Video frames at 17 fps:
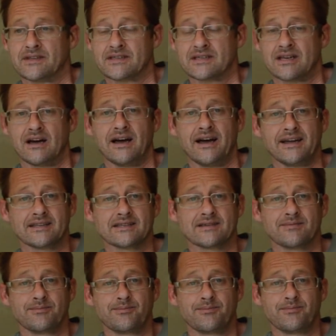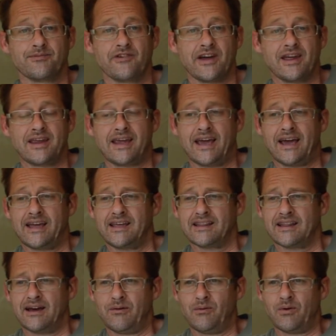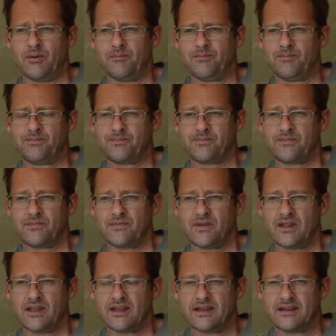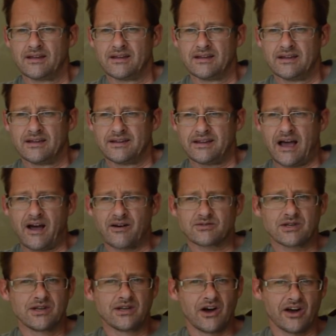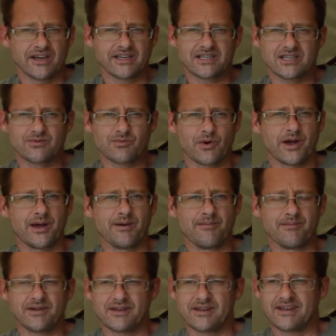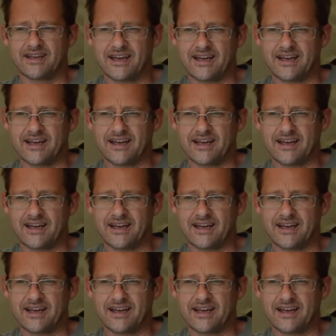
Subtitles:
so I had to vacate that one. That was a nice swim. There